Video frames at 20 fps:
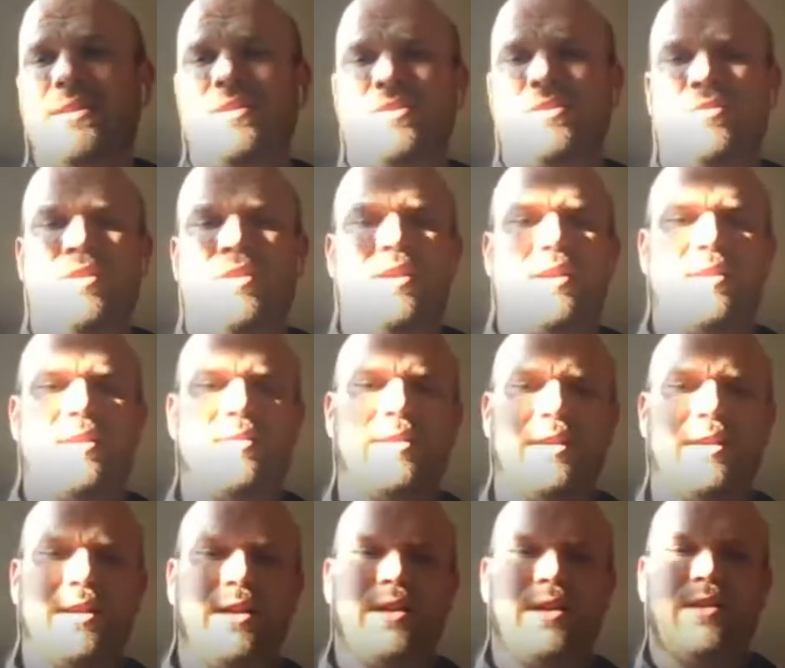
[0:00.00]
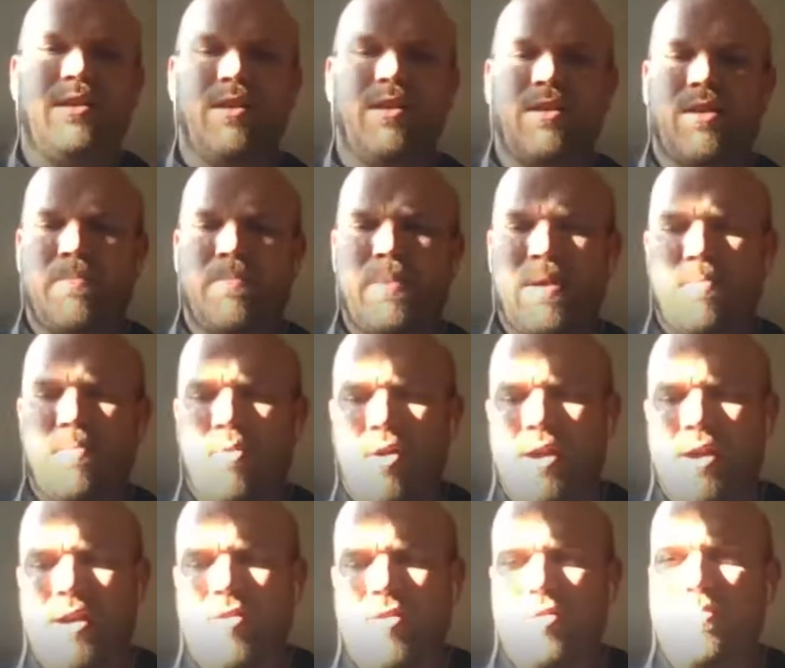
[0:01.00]
So you can look a bit more
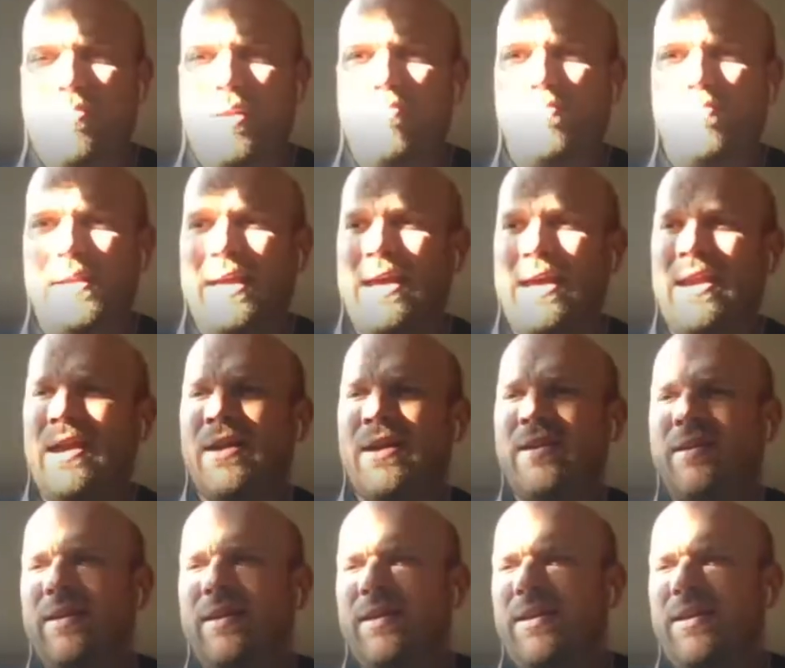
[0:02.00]
at urban planning,